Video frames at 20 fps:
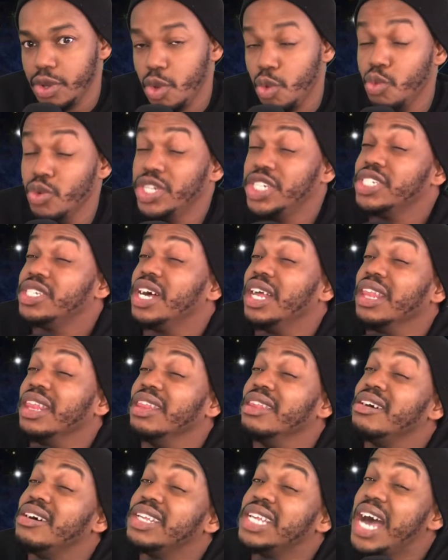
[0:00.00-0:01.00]
Which is a
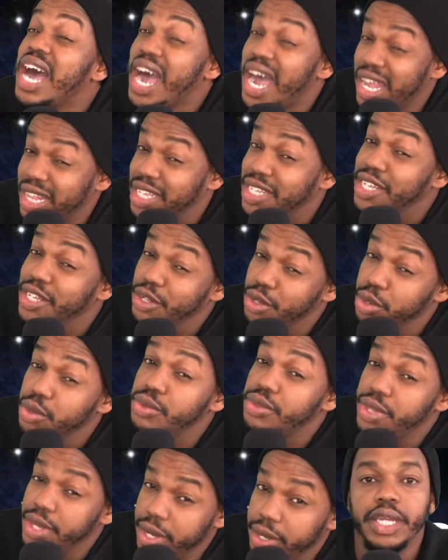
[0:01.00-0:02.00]
lot harder than you
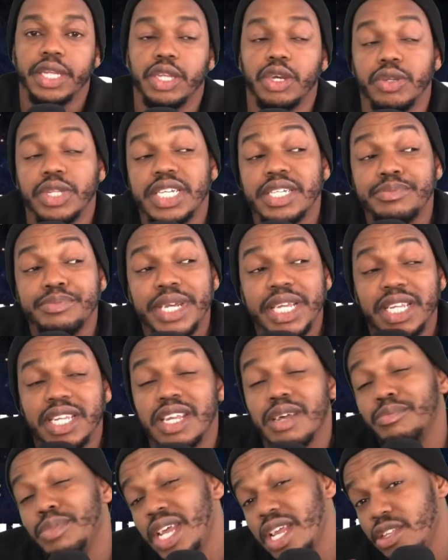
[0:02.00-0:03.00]
think. Now, this may
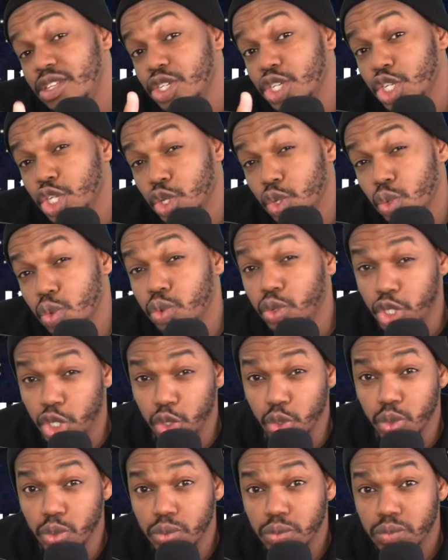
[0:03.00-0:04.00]
not apply to
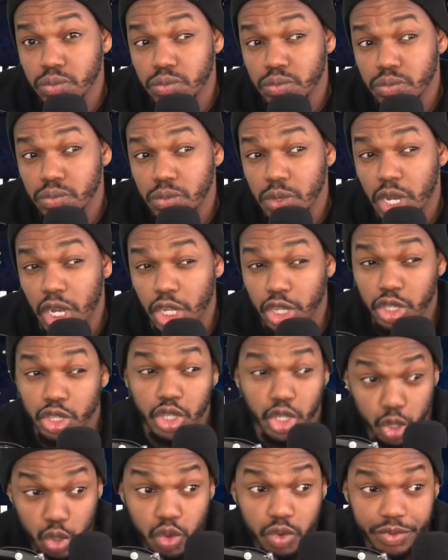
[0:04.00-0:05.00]
you,
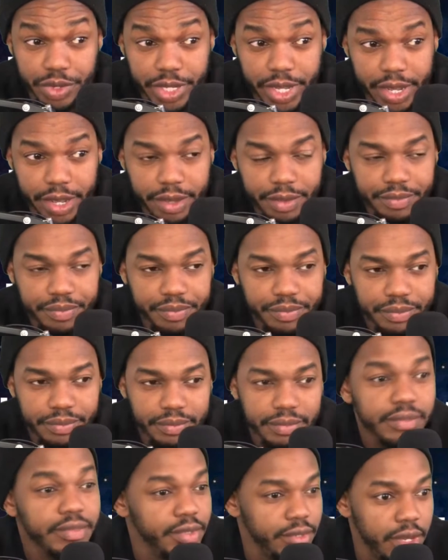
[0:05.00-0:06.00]
and you over there,
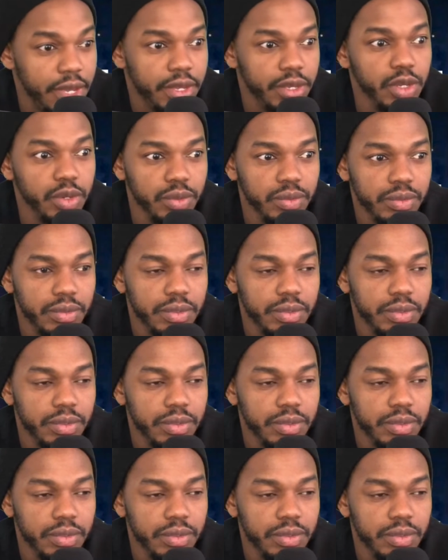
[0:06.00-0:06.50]
yeah, you.